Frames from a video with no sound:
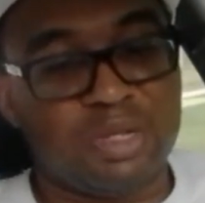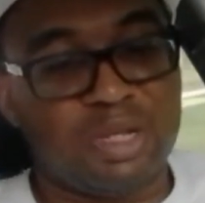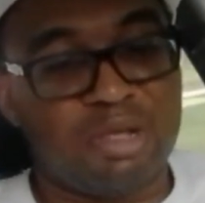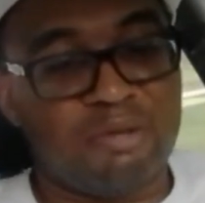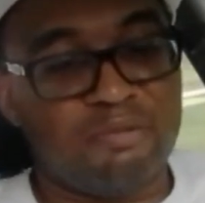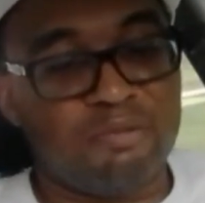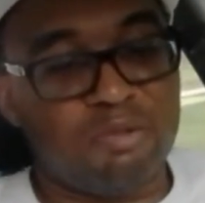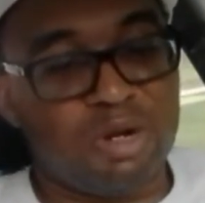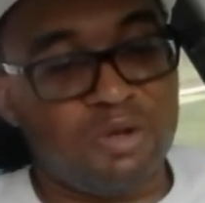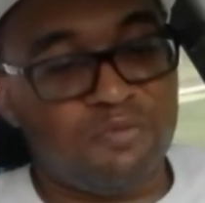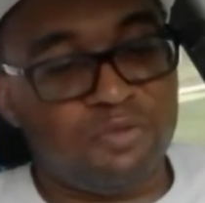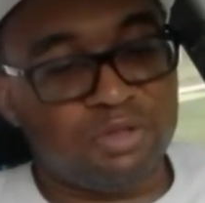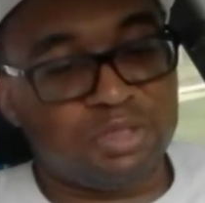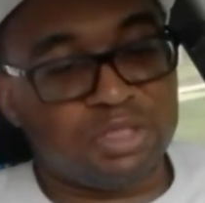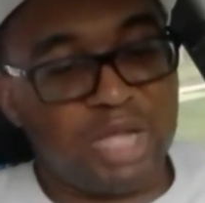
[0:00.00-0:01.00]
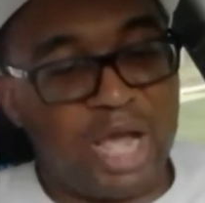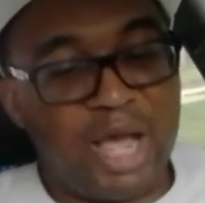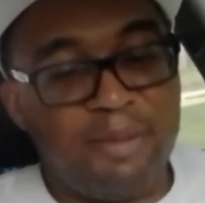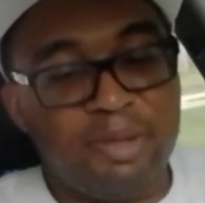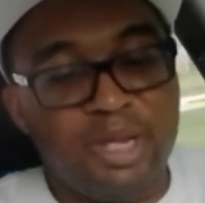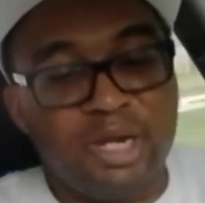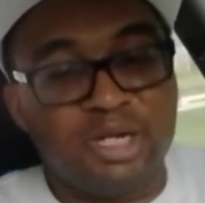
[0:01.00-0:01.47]
have a wonderful
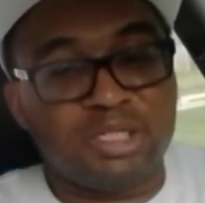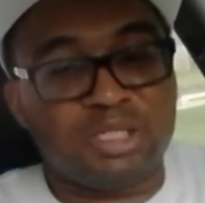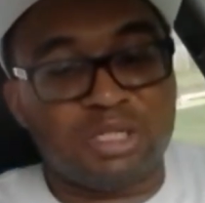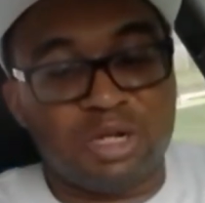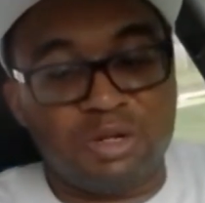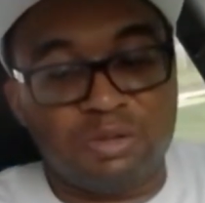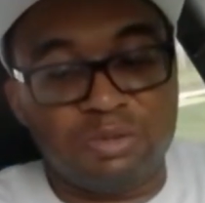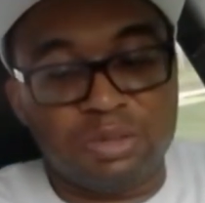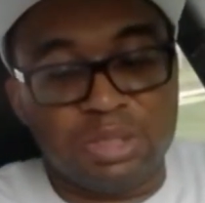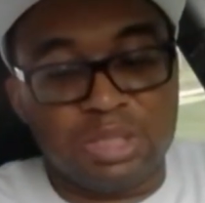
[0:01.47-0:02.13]
time here. So,